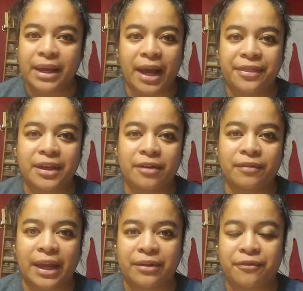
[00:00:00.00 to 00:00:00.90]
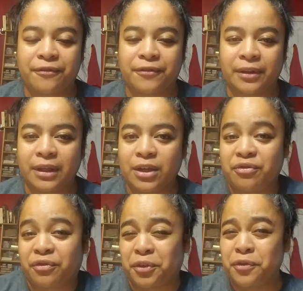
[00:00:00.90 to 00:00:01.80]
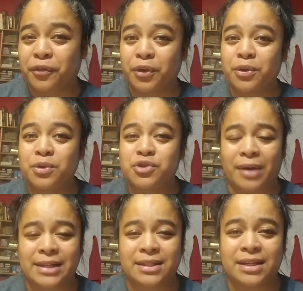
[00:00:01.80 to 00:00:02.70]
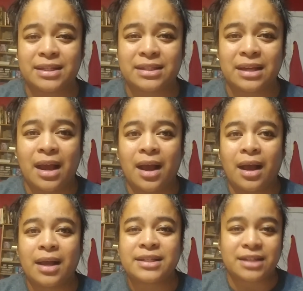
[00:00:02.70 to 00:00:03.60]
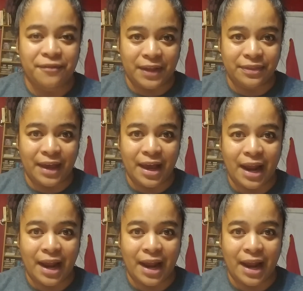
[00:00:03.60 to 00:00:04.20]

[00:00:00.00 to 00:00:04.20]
I think of like frilly frou-frou dresses, stuff like that.